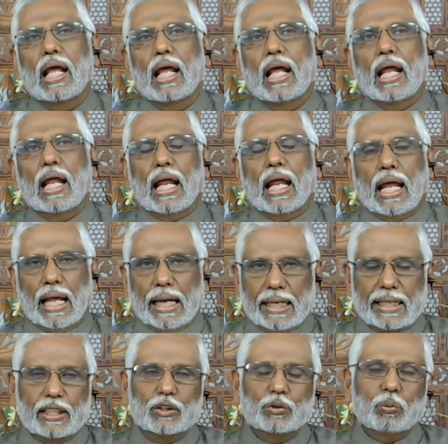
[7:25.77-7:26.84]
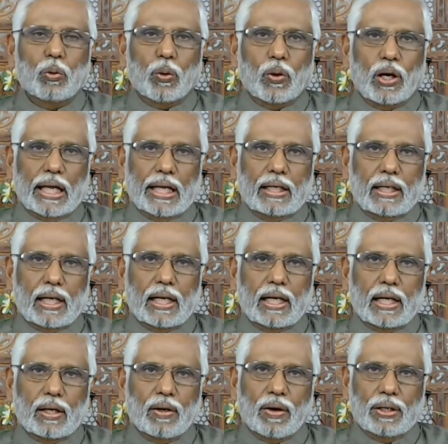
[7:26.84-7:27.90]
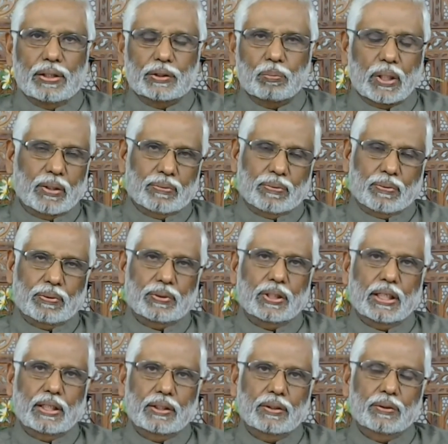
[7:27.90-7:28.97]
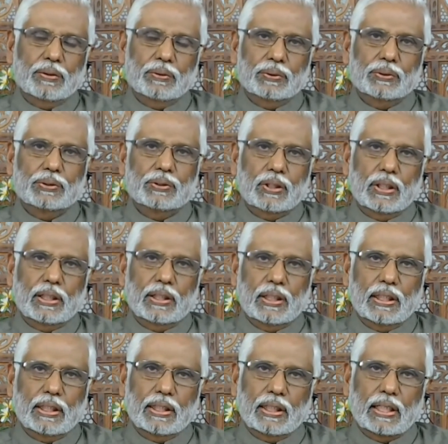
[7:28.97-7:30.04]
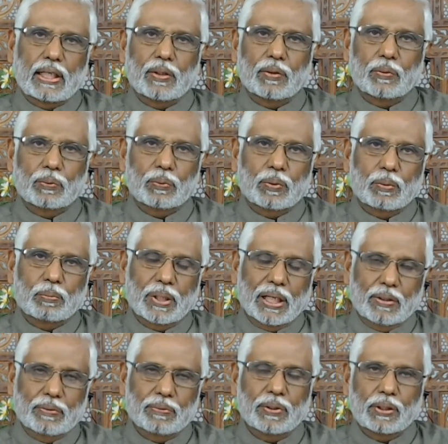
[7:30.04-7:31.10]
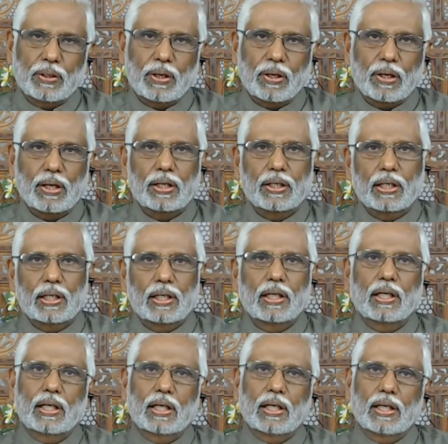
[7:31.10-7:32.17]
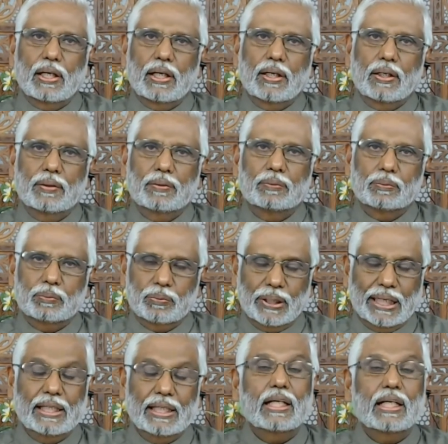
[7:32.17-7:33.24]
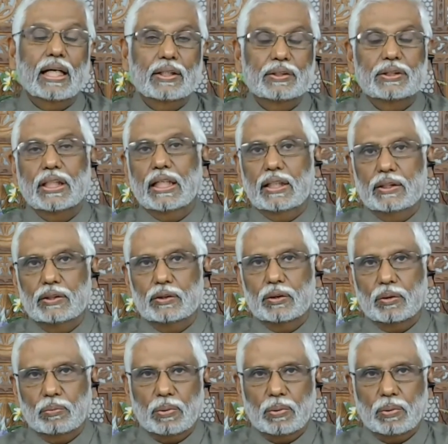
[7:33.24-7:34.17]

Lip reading: And it is more like God is a metaphor there used, and then how belief in God, faith can change.